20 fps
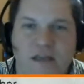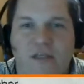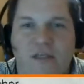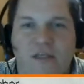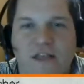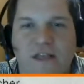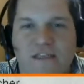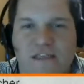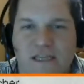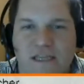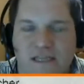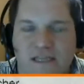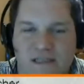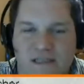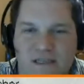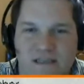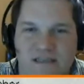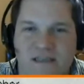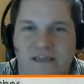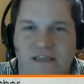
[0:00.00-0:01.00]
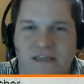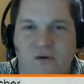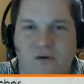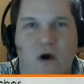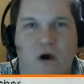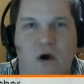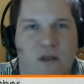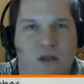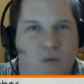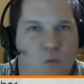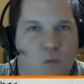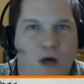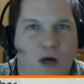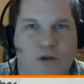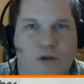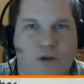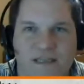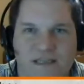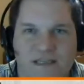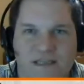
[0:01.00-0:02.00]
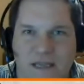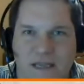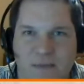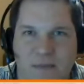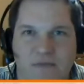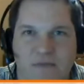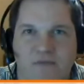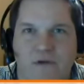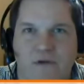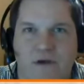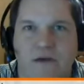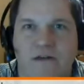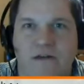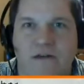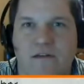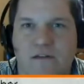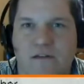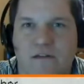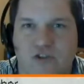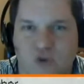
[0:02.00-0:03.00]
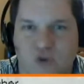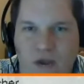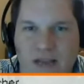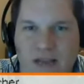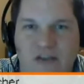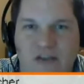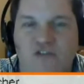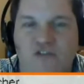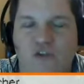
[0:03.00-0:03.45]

Things like this, like the wellness type of trait.